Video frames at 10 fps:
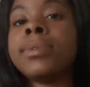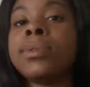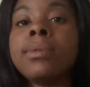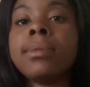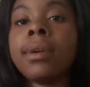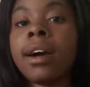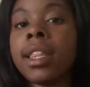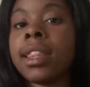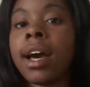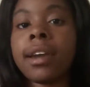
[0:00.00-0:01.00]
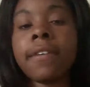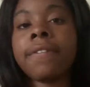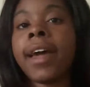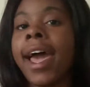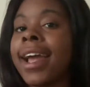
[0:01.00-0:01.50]
do a lot of
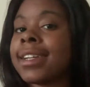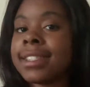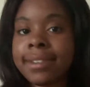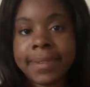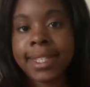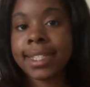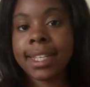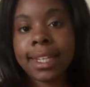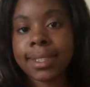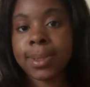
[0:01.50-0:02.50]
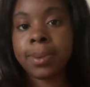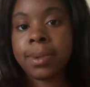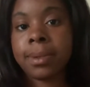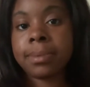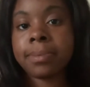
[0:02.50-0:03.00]
activities at
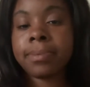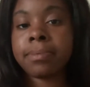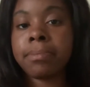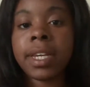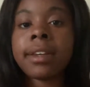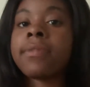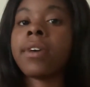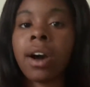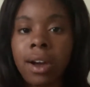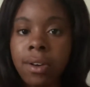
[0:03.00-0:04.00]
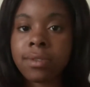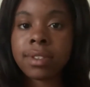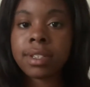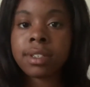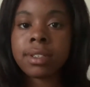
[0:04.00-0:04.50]
school. Be involved,
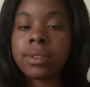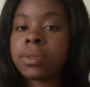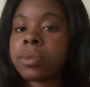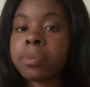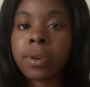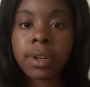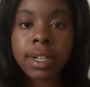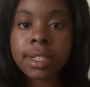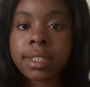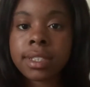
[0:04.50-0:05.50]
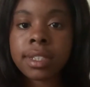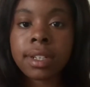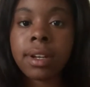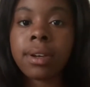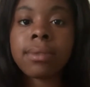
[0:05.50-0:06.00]
do sports,
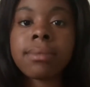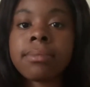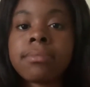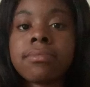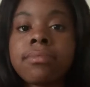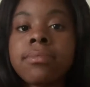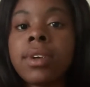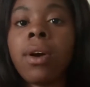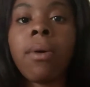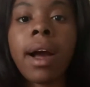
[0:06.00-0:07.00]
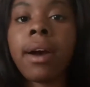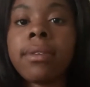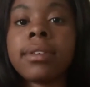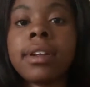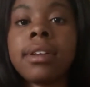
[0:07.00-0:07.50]
you know, go
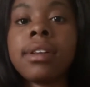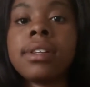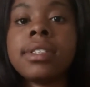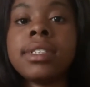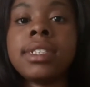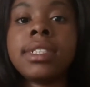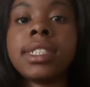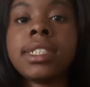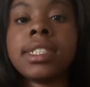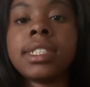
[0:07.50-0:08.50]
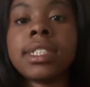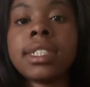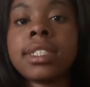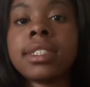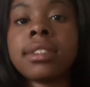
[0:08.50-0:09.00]
out and
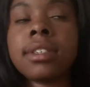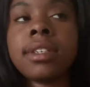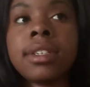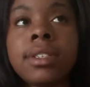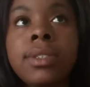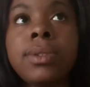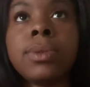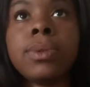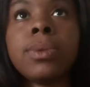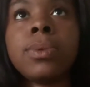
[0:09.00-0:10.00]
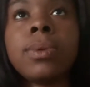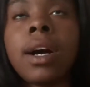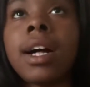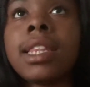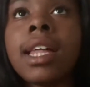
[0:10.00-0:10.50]
just do
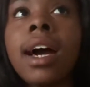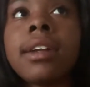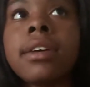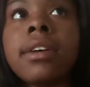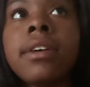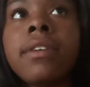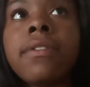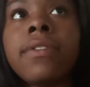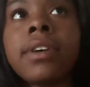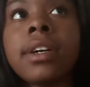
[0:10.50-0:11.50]
a lot of